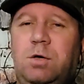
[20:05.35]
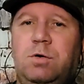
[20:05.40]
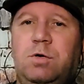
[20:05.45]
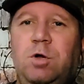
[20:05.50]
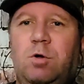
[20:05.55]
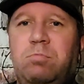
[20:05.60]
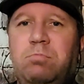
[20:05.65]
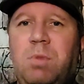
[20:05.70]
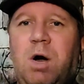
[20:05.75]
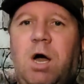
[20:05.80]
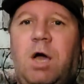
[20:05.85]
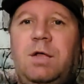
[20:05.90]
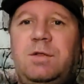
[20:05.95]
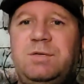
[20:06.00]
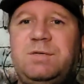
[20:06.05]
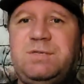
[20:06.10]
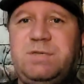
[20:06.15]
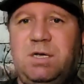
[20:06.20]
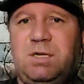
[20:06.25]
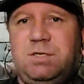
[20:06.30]
Your
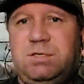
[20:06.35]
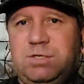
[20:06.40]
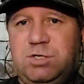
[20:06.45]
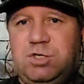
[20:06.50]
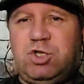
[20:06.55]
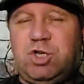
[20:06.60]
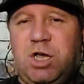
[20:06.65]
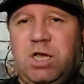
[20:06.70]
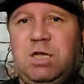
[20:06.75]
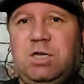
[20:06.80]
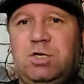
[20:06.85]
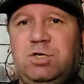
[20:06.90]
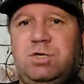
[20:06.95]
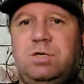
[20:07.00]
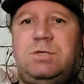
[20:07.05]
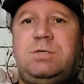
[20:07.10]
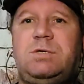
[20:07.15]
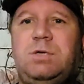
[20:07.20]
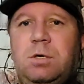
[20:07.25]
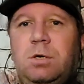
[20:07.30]
mindset
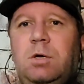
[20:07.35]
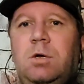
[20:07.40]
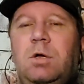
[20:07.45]
changes.